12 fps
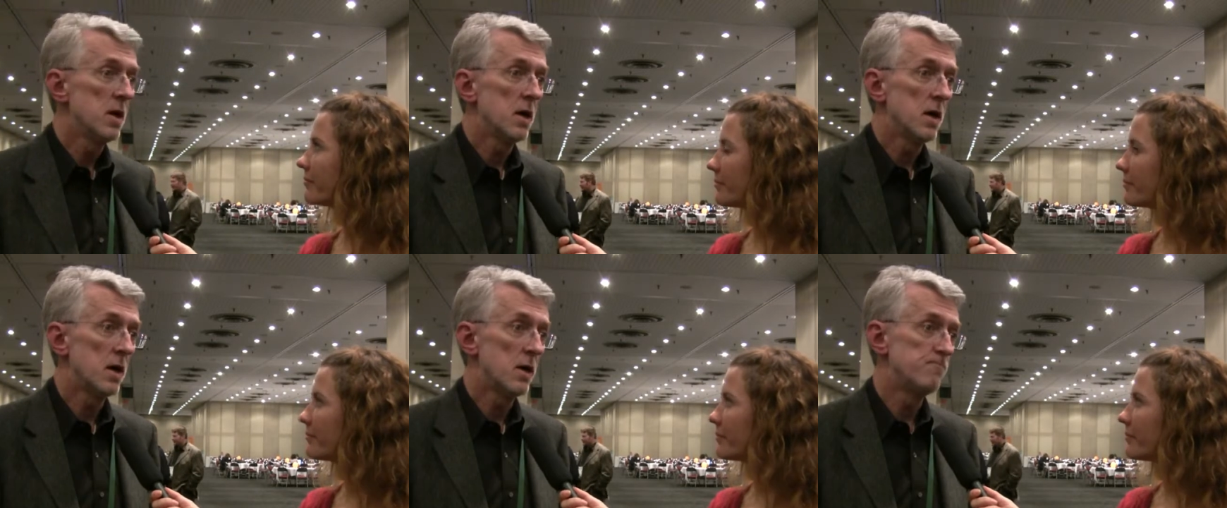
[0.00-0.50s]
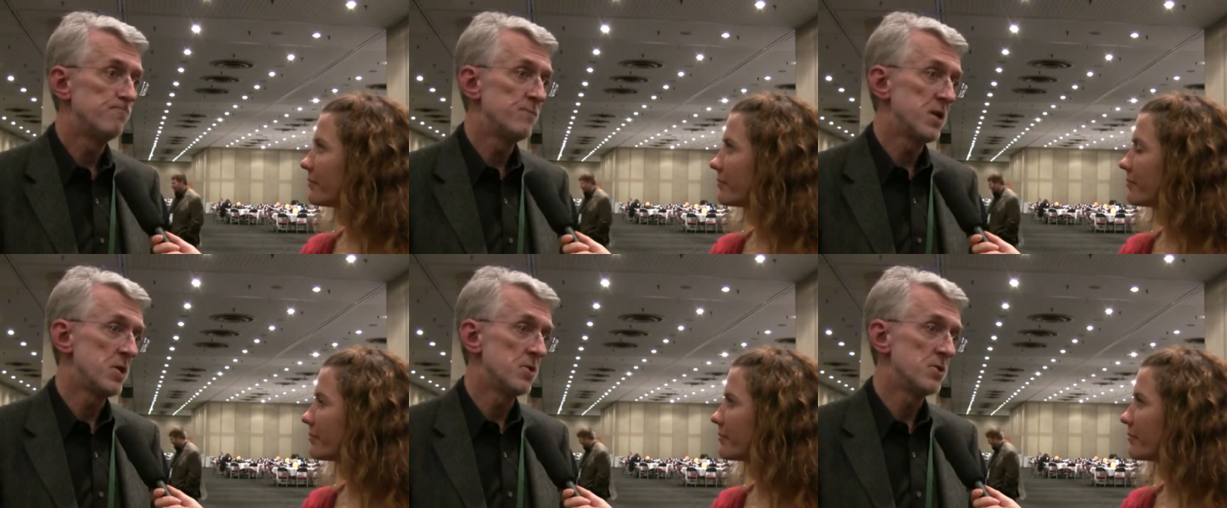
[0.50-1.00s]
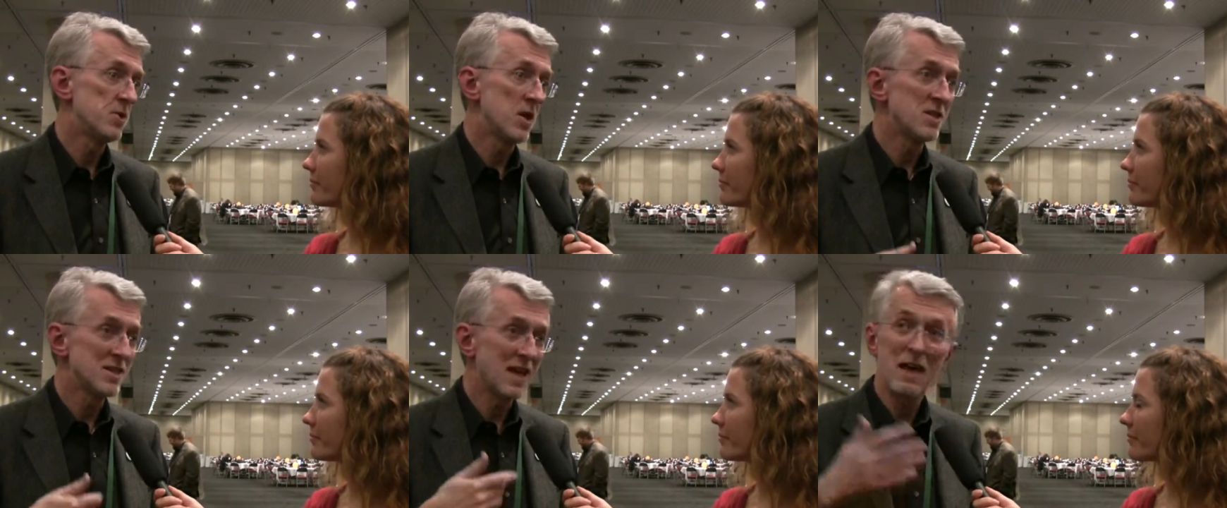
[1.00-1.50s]
Speaker 1: Um, there's
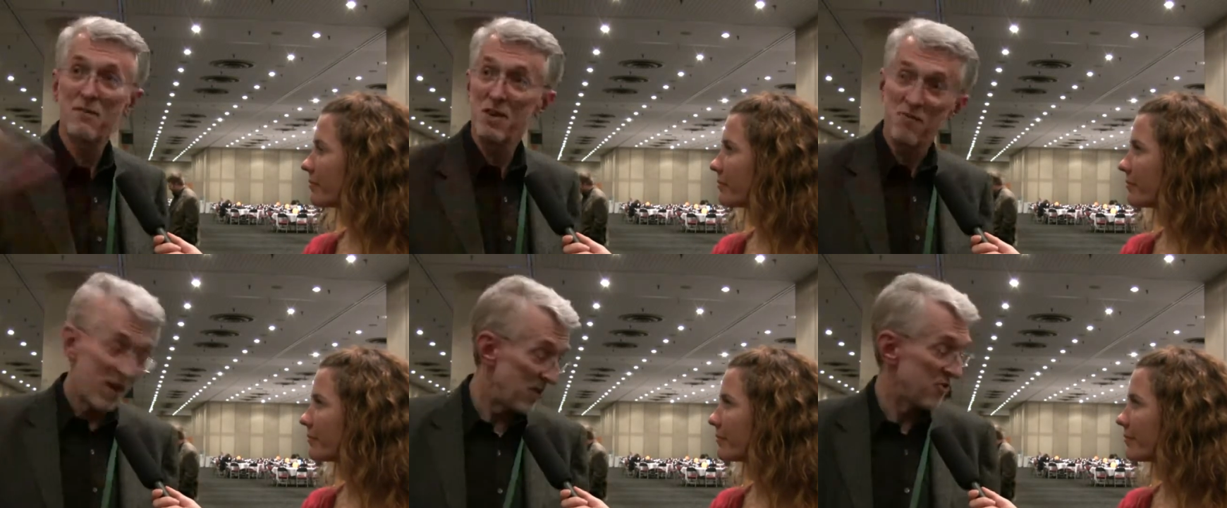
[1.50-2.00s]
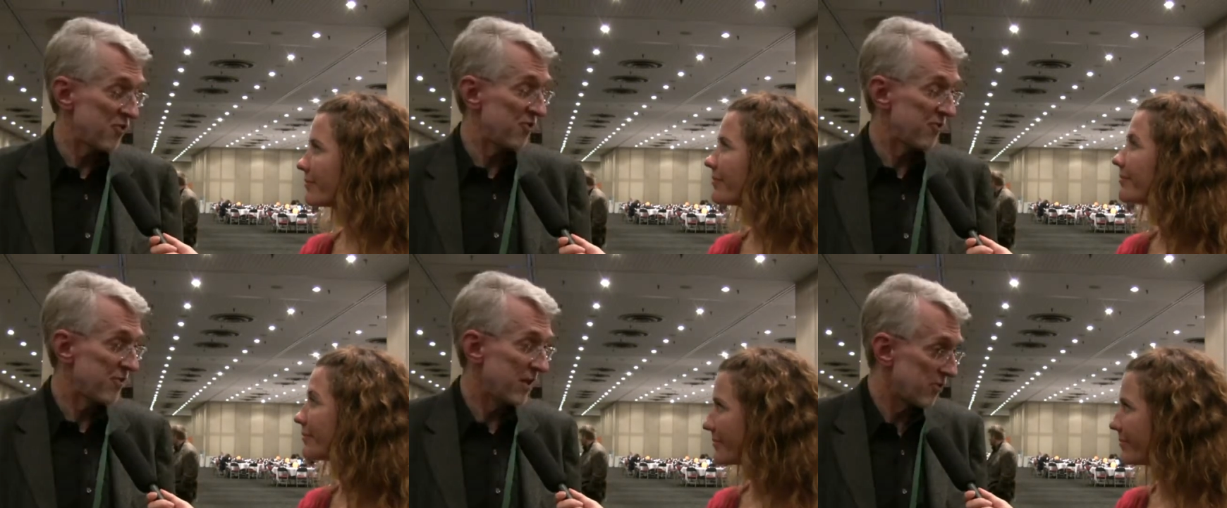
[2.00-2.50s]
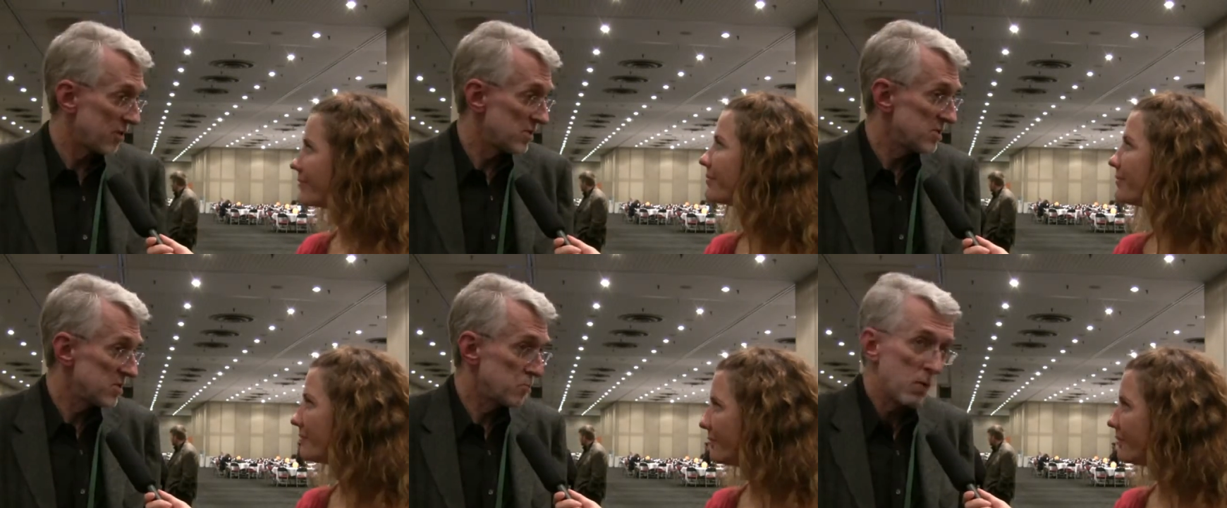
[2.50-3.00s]
things like having events like
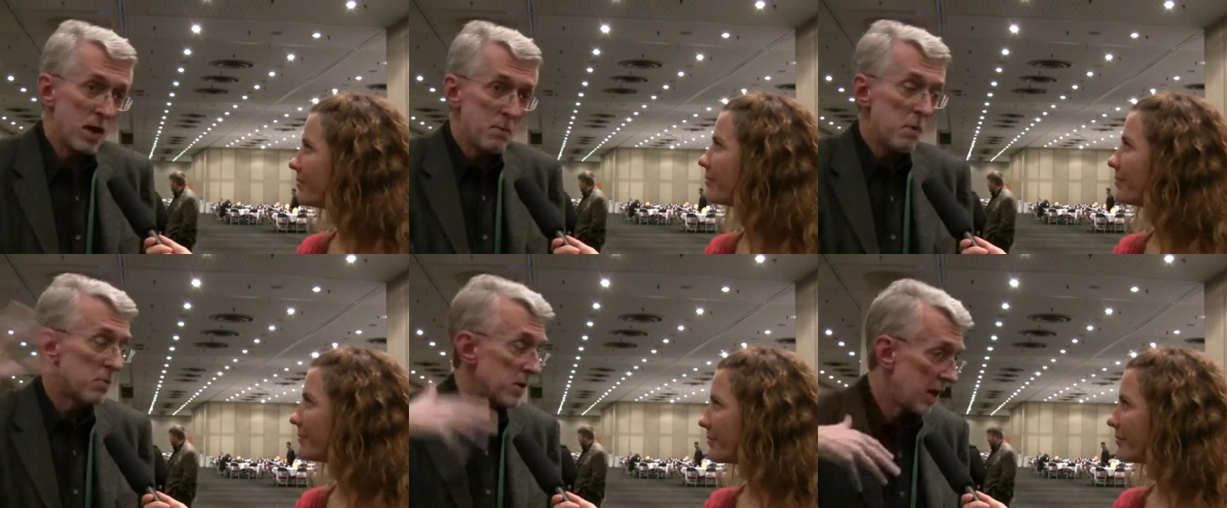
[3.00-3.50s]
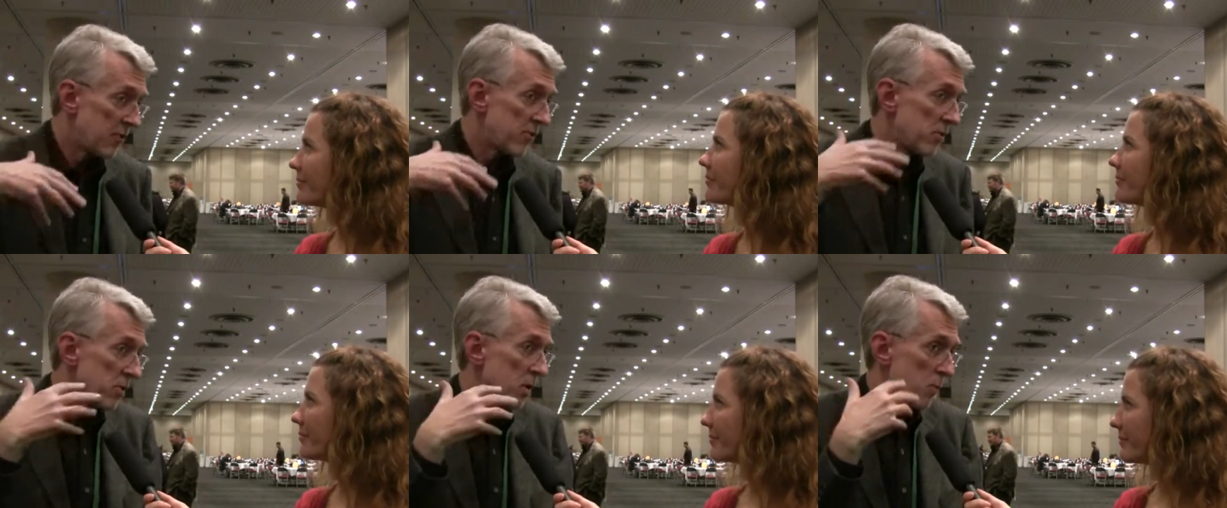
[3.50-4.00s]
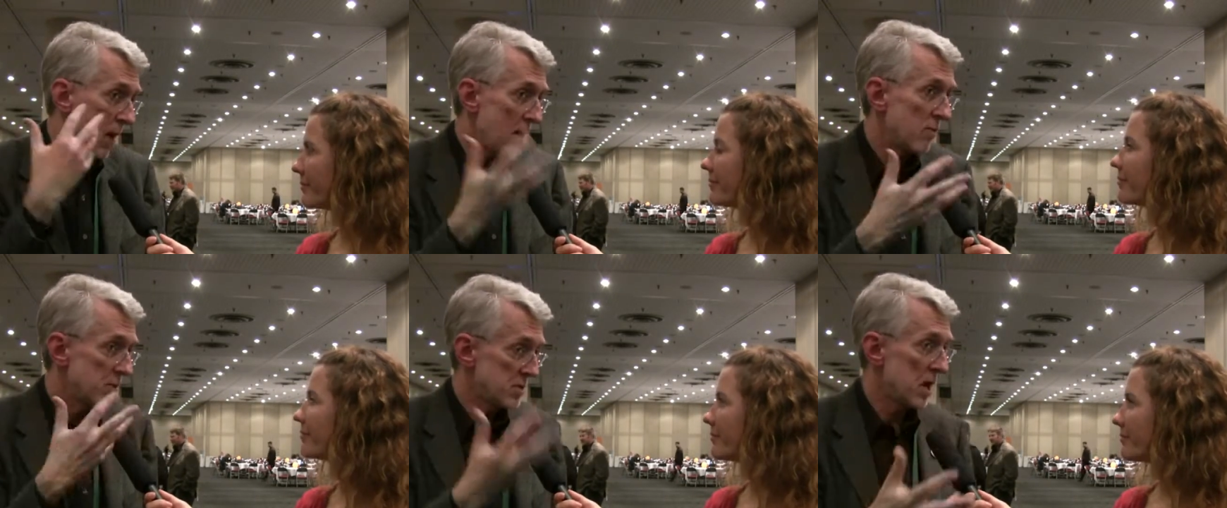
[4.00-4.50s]
this, bringing people together around a